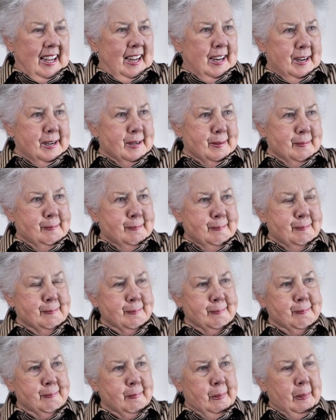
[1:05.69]
And
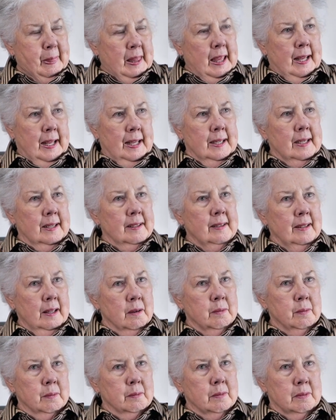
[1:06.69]
I
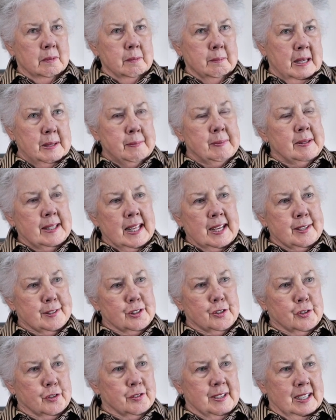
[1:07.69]
thought, well, maybe
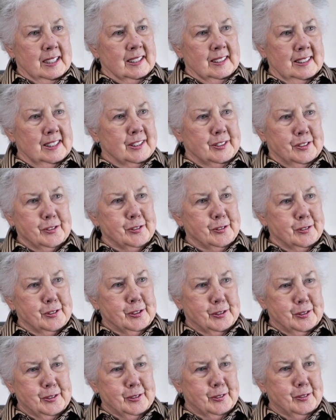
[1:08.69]
that's directly due
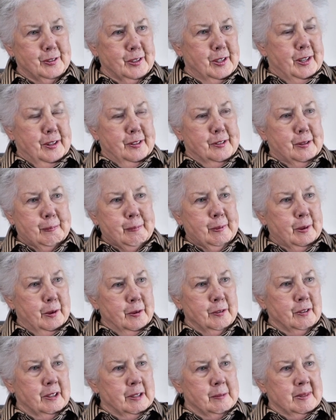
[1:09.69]
to the
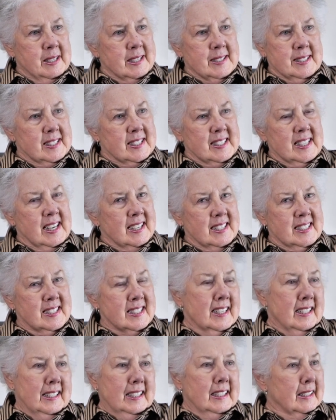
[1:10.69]
program that
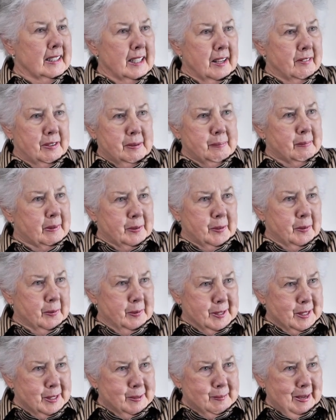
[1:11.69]
says, love him but
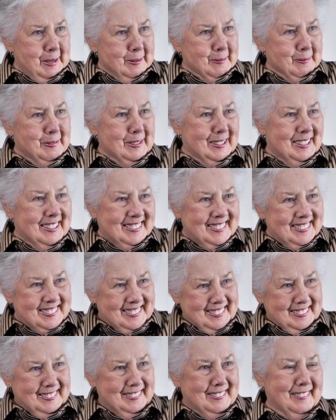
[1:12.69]
don't expect
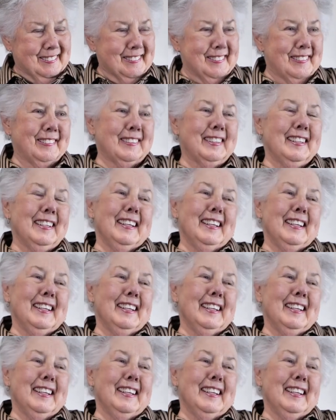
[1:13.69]
much, you know.